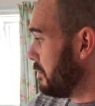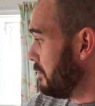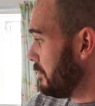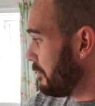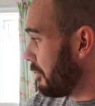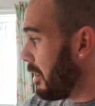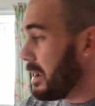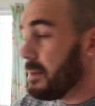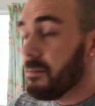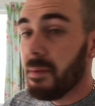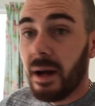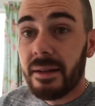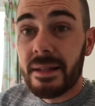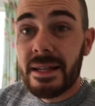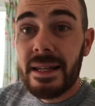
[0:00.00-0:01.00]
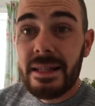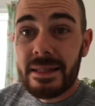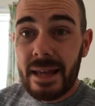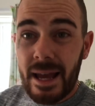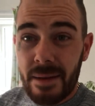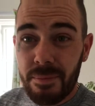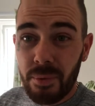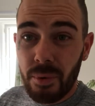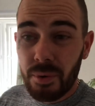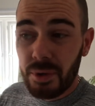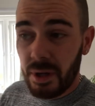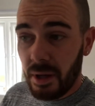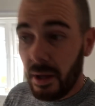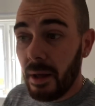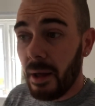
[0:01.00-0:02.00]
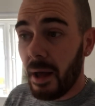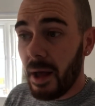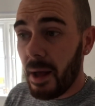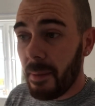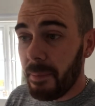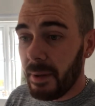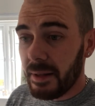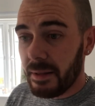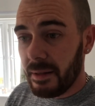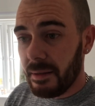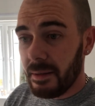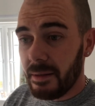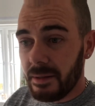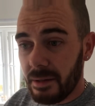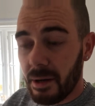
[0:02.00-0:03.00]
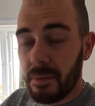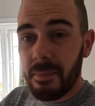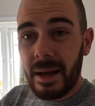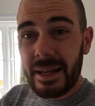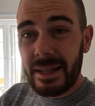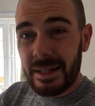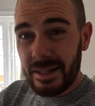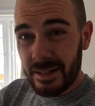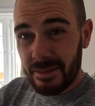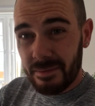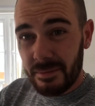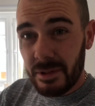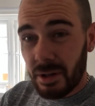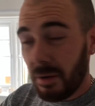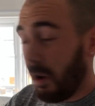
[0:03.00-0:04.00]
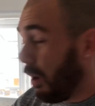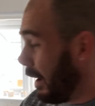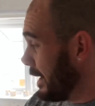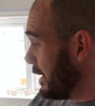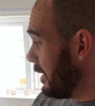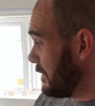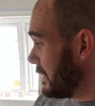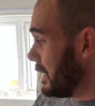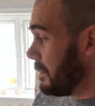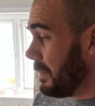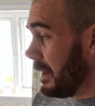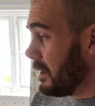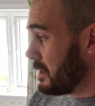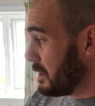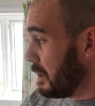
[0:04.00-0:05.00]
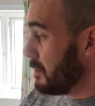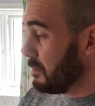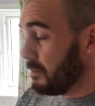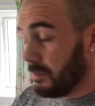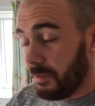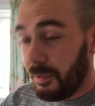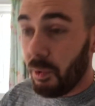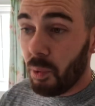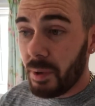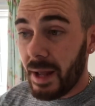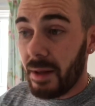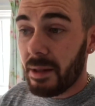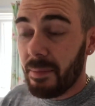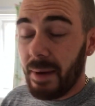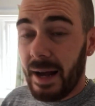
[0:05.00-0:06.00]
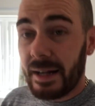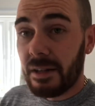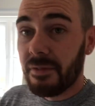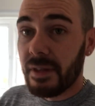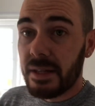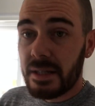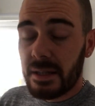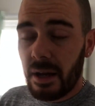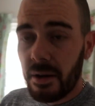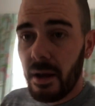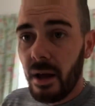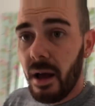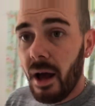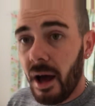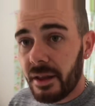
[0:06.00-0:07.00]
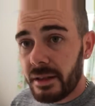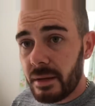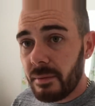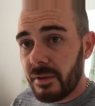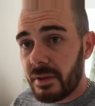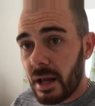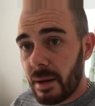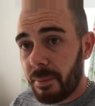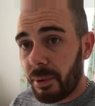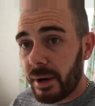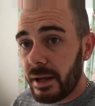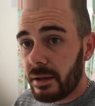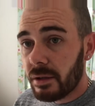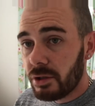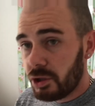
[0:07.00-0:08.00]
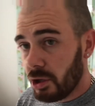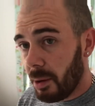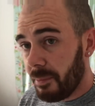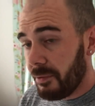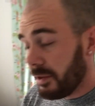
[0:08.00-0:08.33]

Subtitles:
frame underneath the headboard, but you know, making it, you know, high enough that the pillars don't fall down the back of it. So I think we've done a pretty good job for the